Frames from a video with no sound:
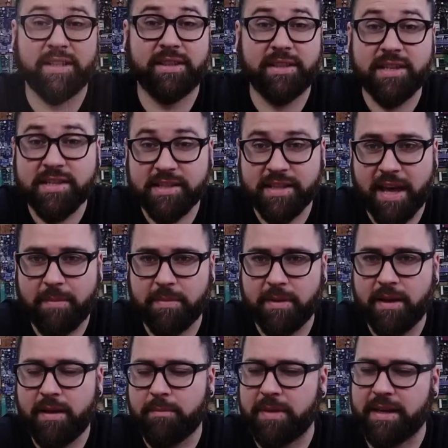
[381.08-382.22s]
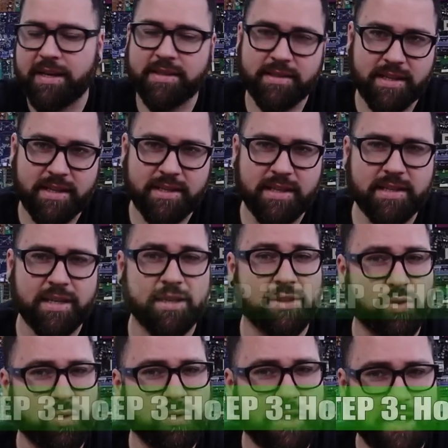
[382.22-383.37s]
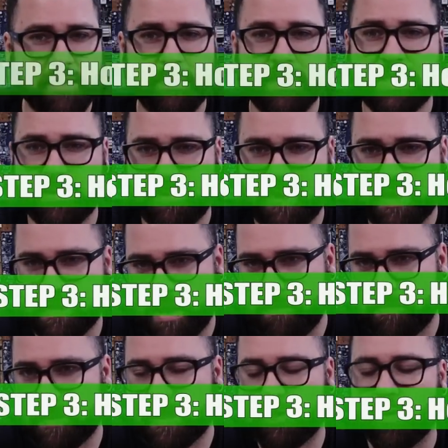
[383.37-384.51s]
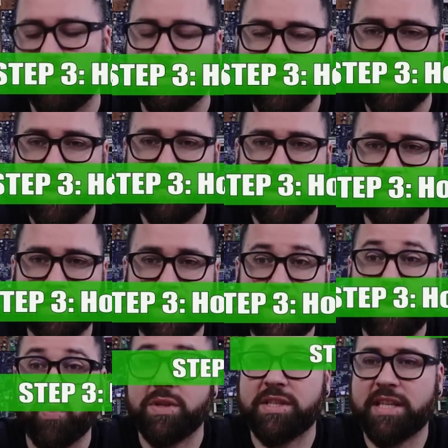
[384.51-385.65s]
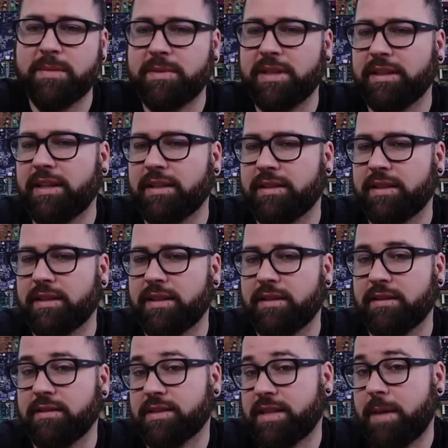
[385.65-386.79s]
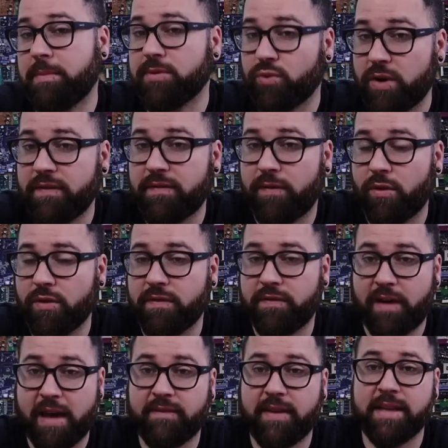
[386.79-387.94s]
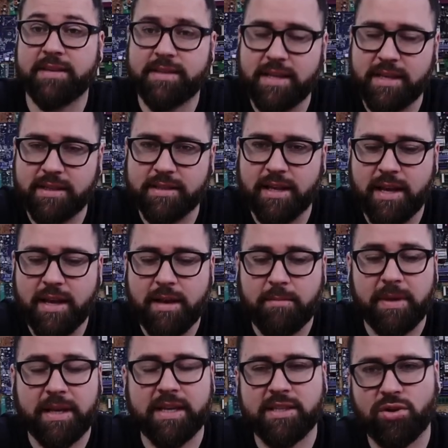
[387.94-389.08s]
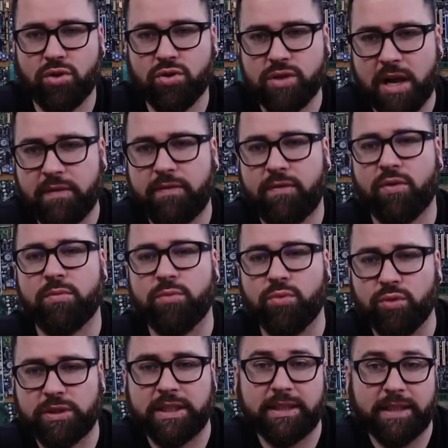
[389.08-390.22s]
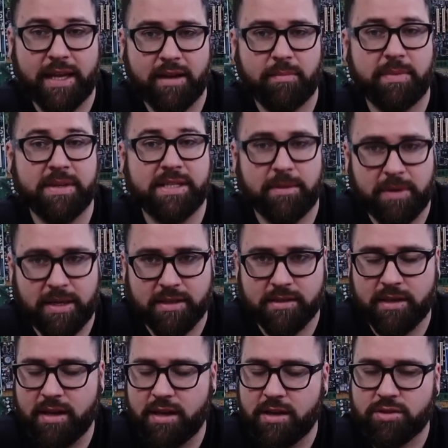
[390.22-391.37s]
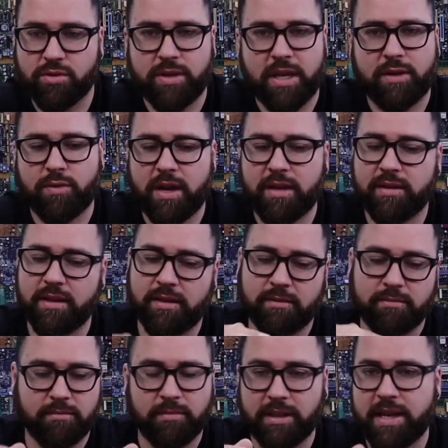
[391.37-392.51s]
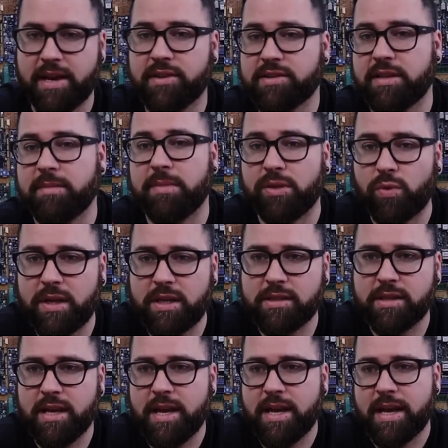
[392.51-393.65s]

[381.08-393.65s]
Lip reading: the third step, because this is a 2-layer PCB example that we'll talk about, we skip the step 3, 4, 5, and 6 because those are for multi-layer PCBs. So they create the layers in betweens